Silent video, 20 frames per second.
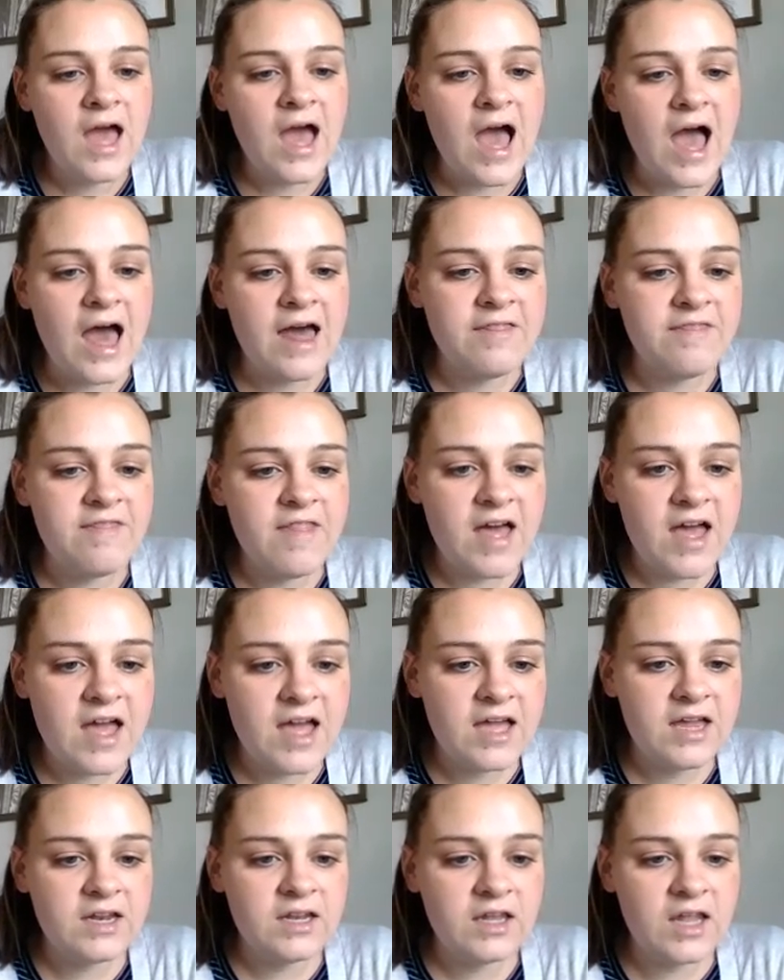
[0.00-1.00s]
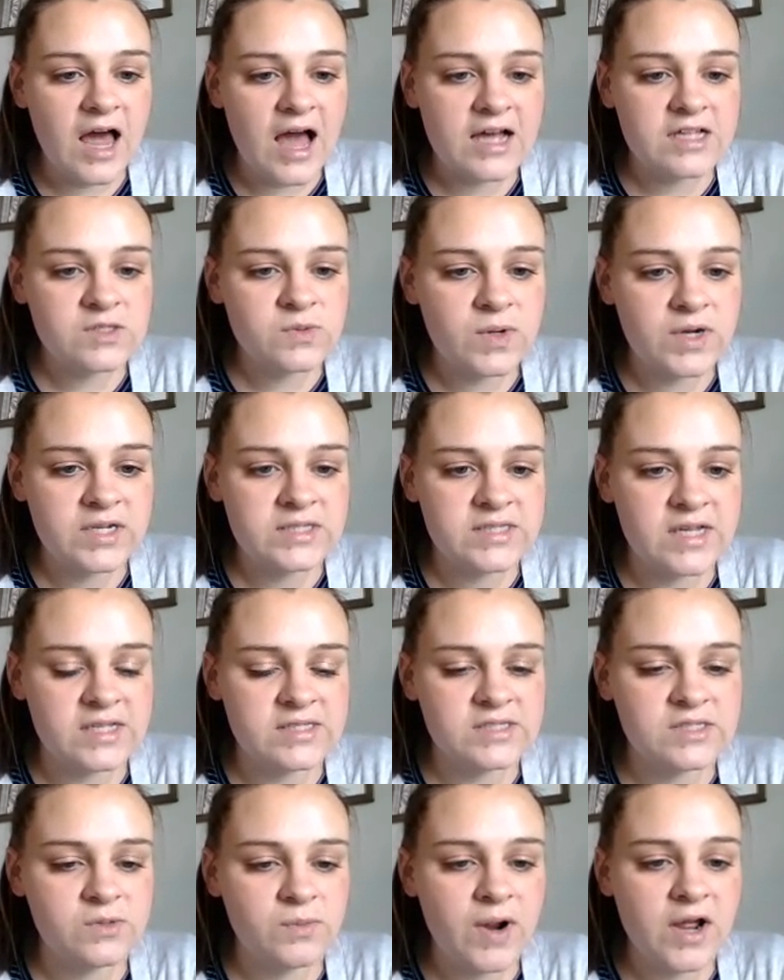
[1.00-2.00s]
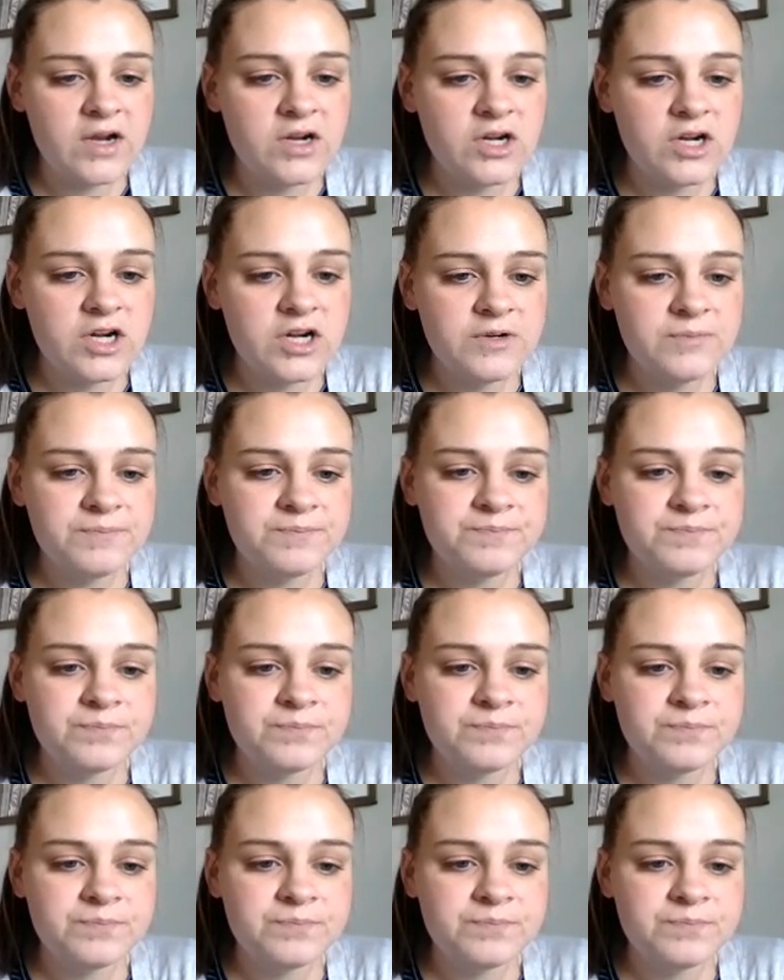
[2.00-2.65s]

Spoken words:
And then last one, it says surrender.